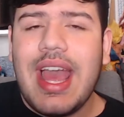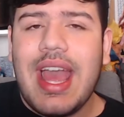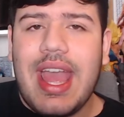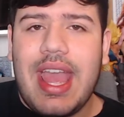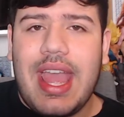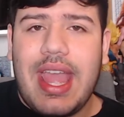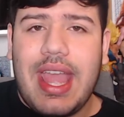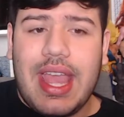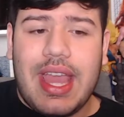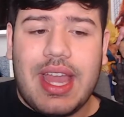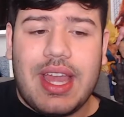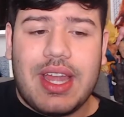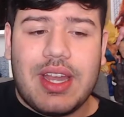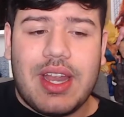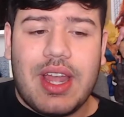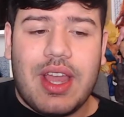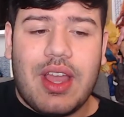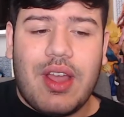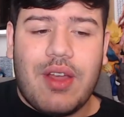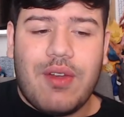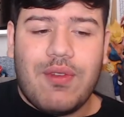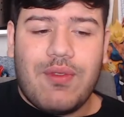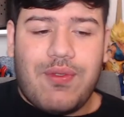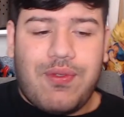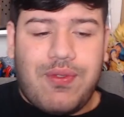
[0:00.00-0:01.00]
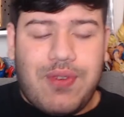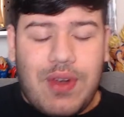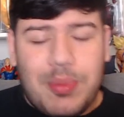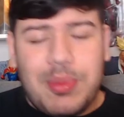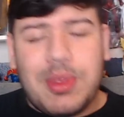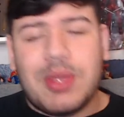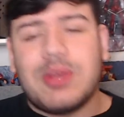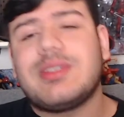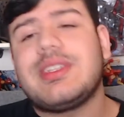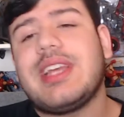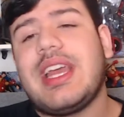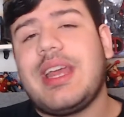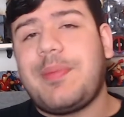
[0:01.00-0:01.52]
And from
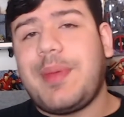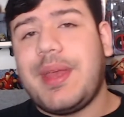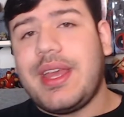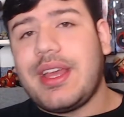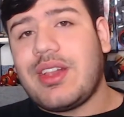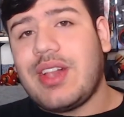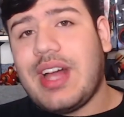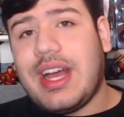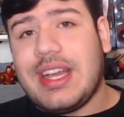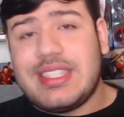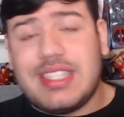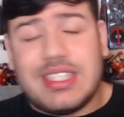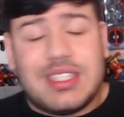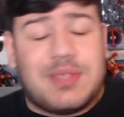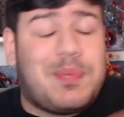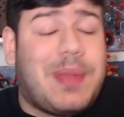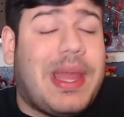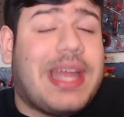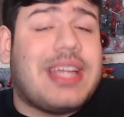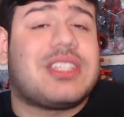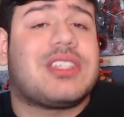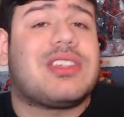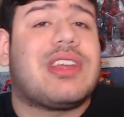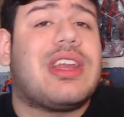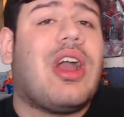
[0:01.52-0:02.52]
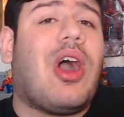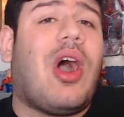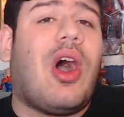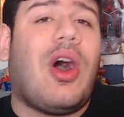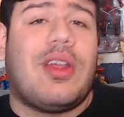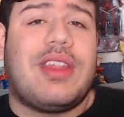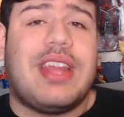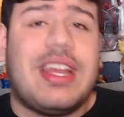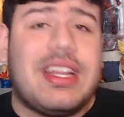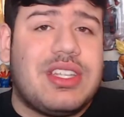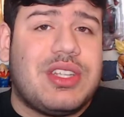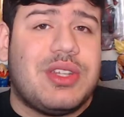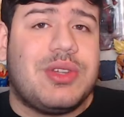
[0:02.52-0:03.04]
those AP classes, basically all
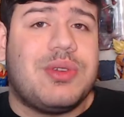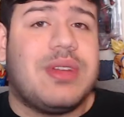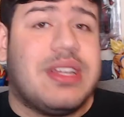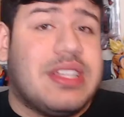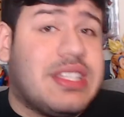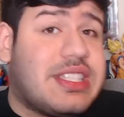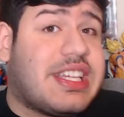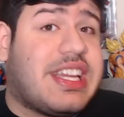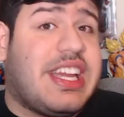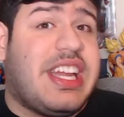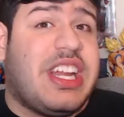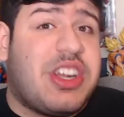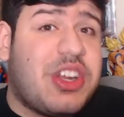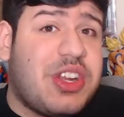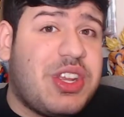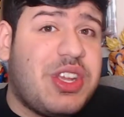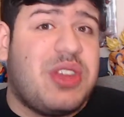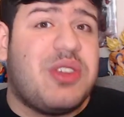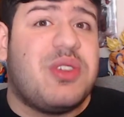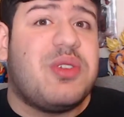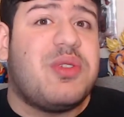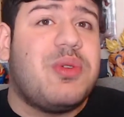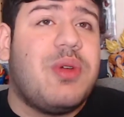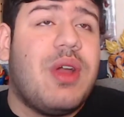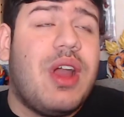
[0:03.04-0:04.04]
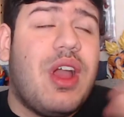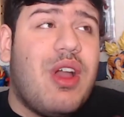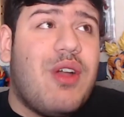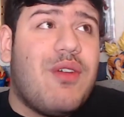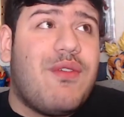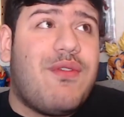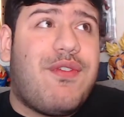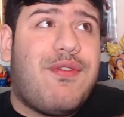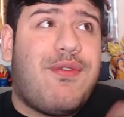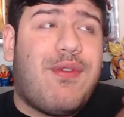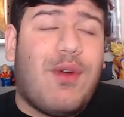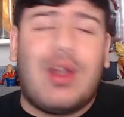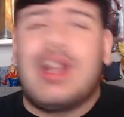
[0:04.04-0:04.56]
they do is gear you
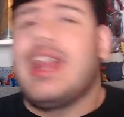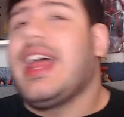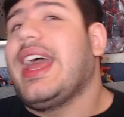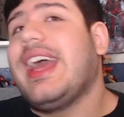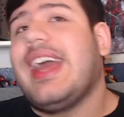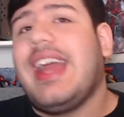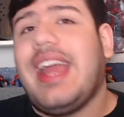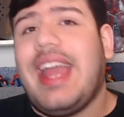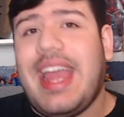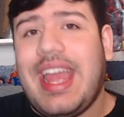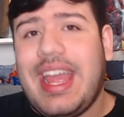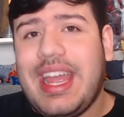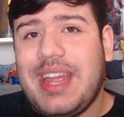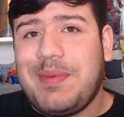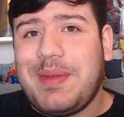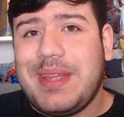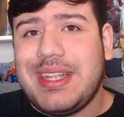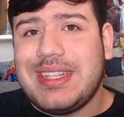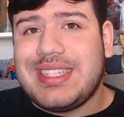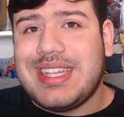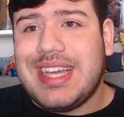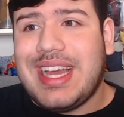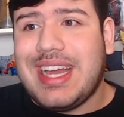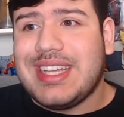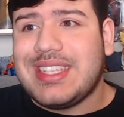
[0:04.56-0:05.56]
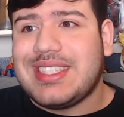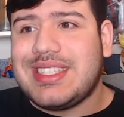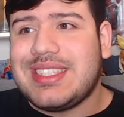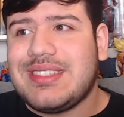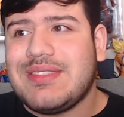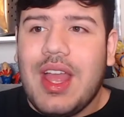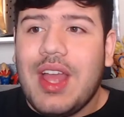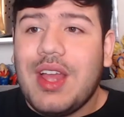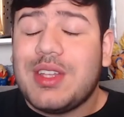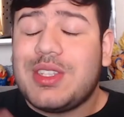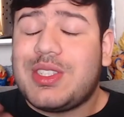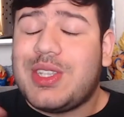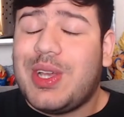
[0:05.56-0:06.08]
for the AP test.
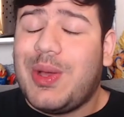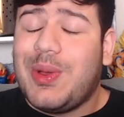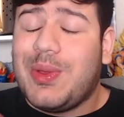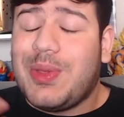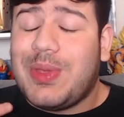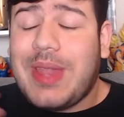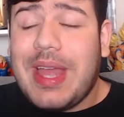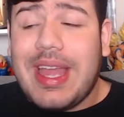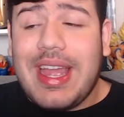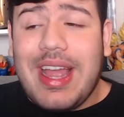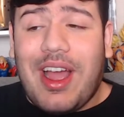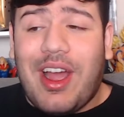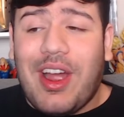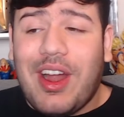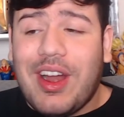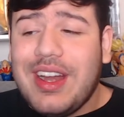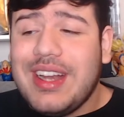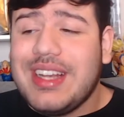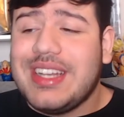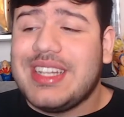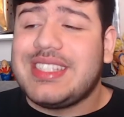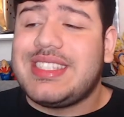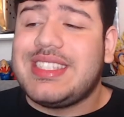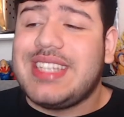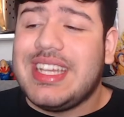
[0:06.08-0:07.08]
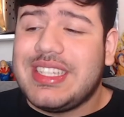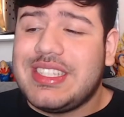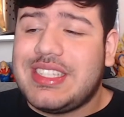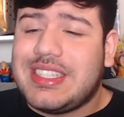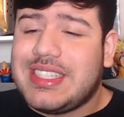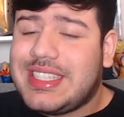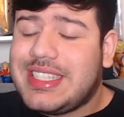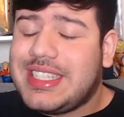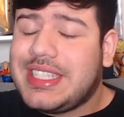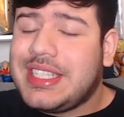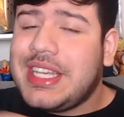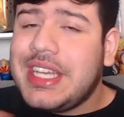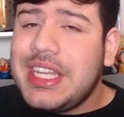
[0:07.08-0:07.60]
So they are, in a sense,
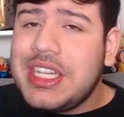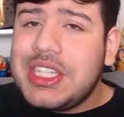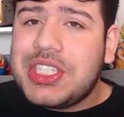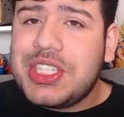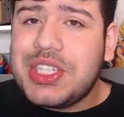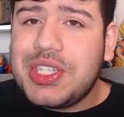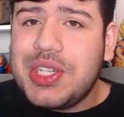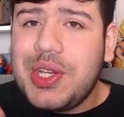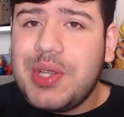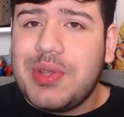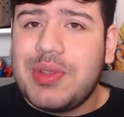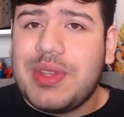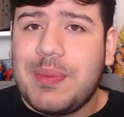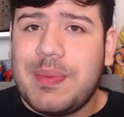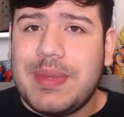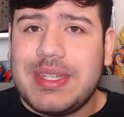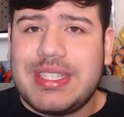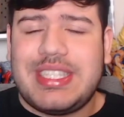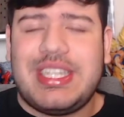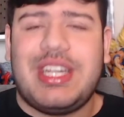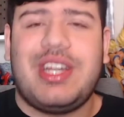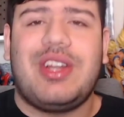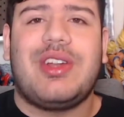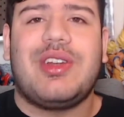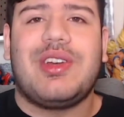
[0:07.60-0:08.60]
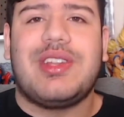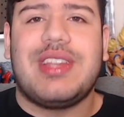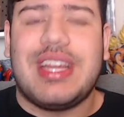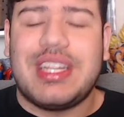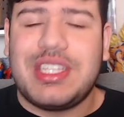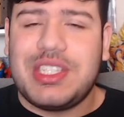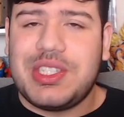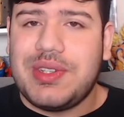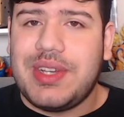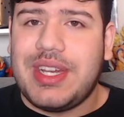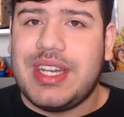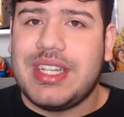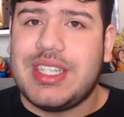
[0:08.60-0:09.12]
teaching you the material
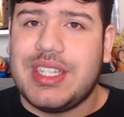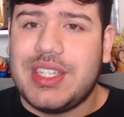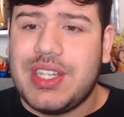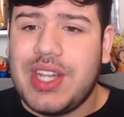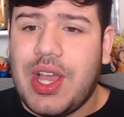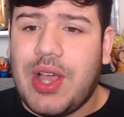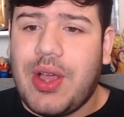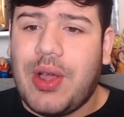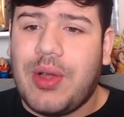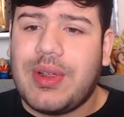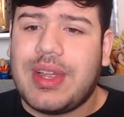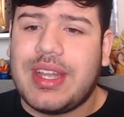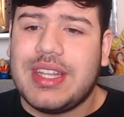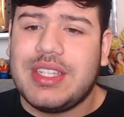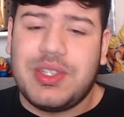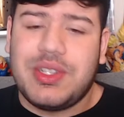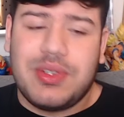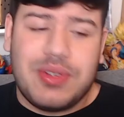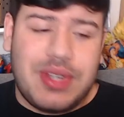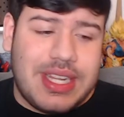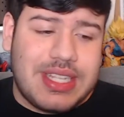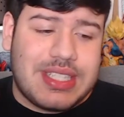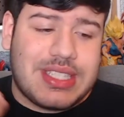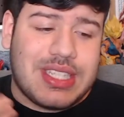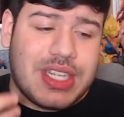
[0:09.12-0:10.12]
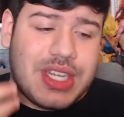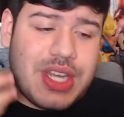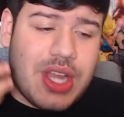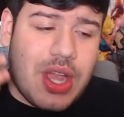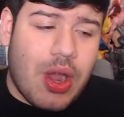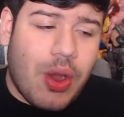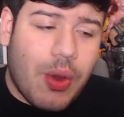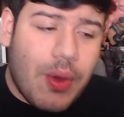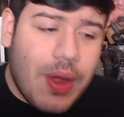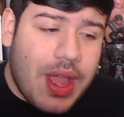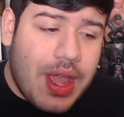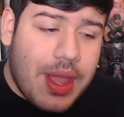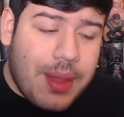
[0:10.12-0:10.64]
that you need to know because you need to
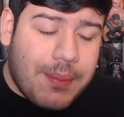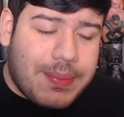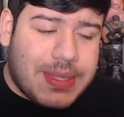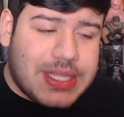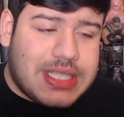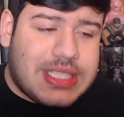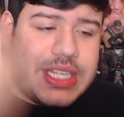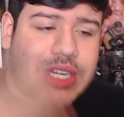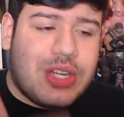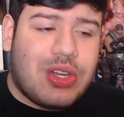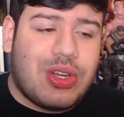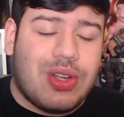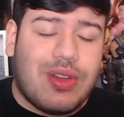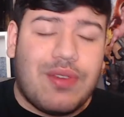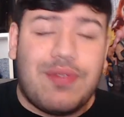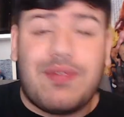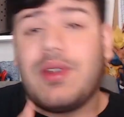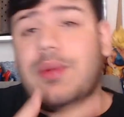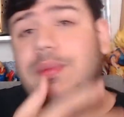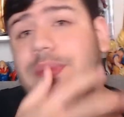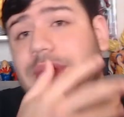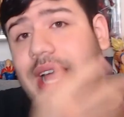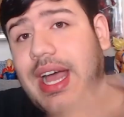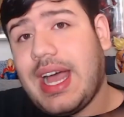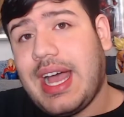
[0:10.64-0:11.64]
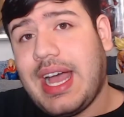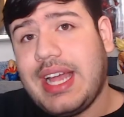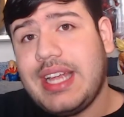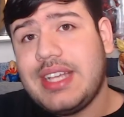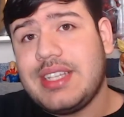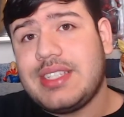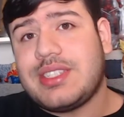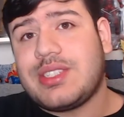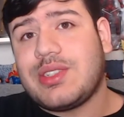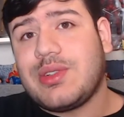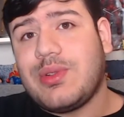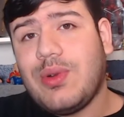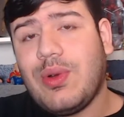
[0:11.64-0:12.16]
know material from the high
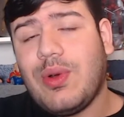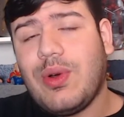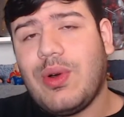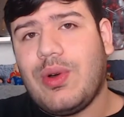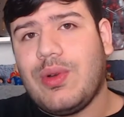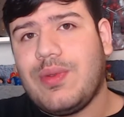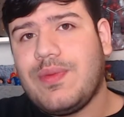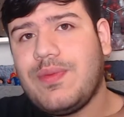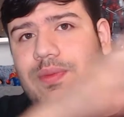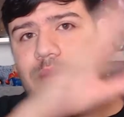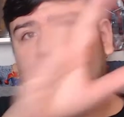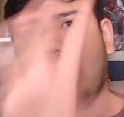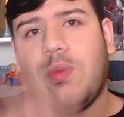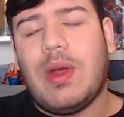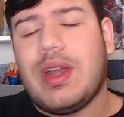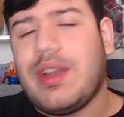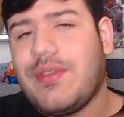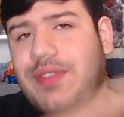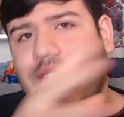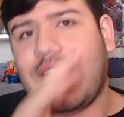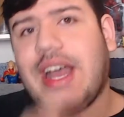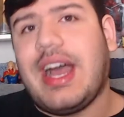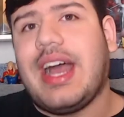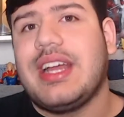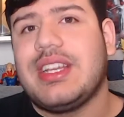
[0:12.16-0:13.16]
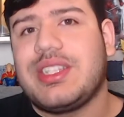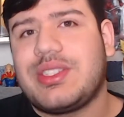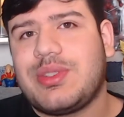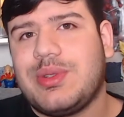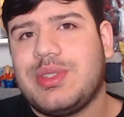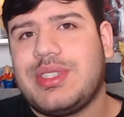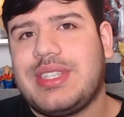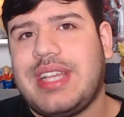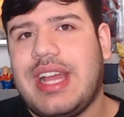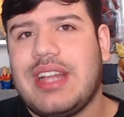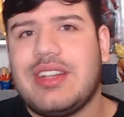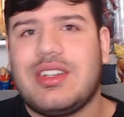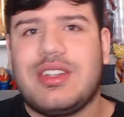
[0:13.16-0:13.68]
school, whatever the high school
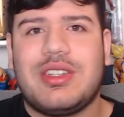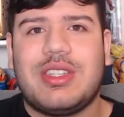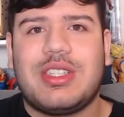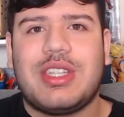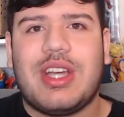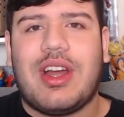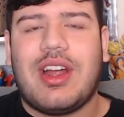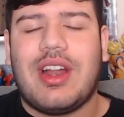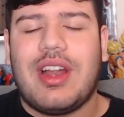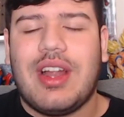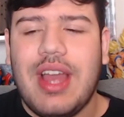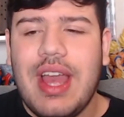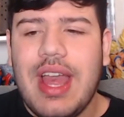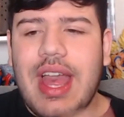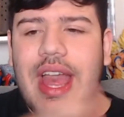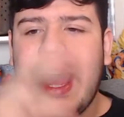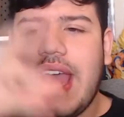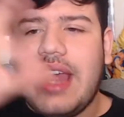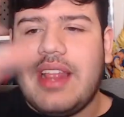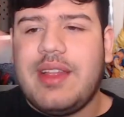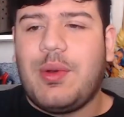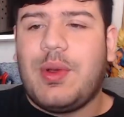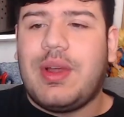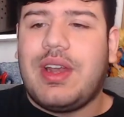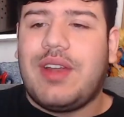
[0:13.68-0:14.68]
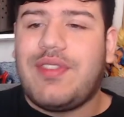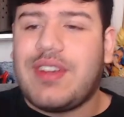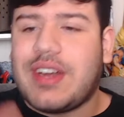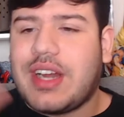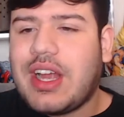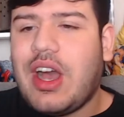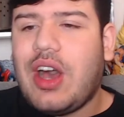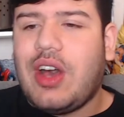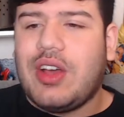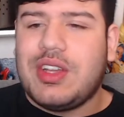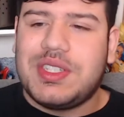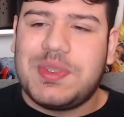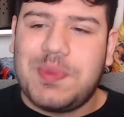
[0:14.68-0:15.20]
standards are, and whatever
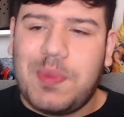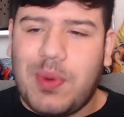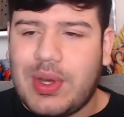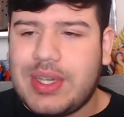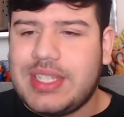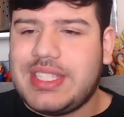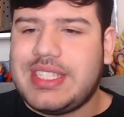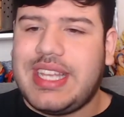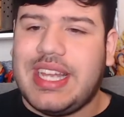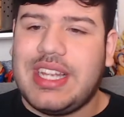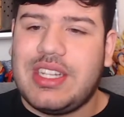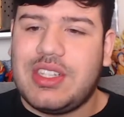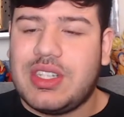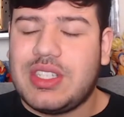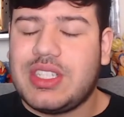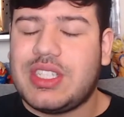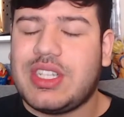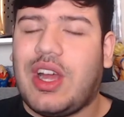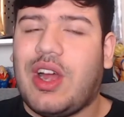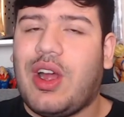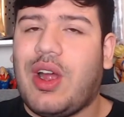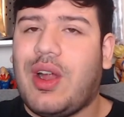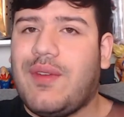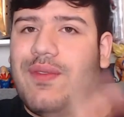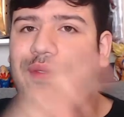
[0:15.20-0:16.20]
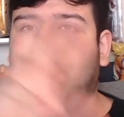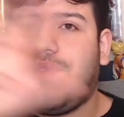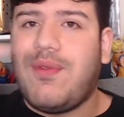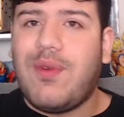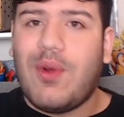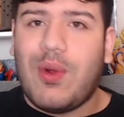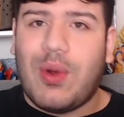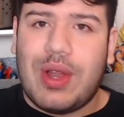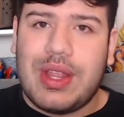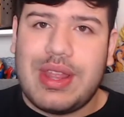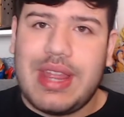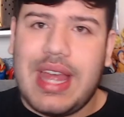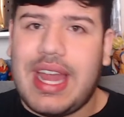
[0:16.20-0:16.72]
college board standards are
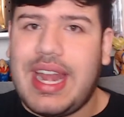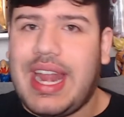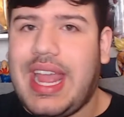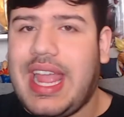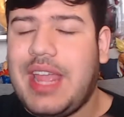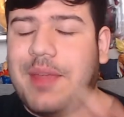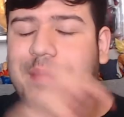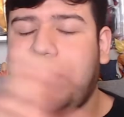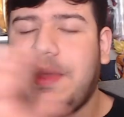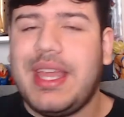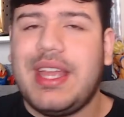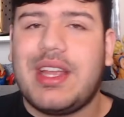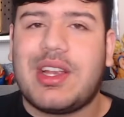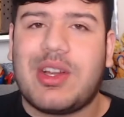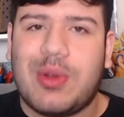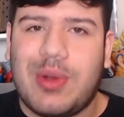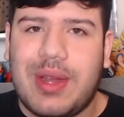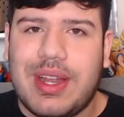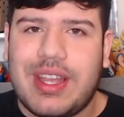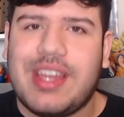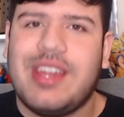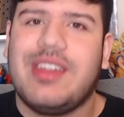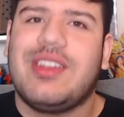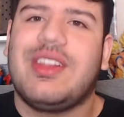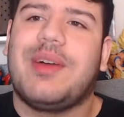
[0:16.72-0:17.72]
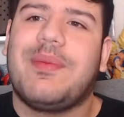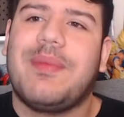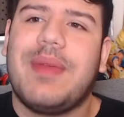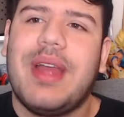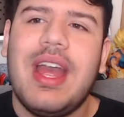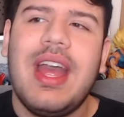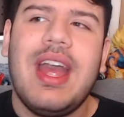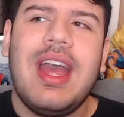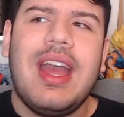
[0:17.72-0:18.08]
for that AP curriculum.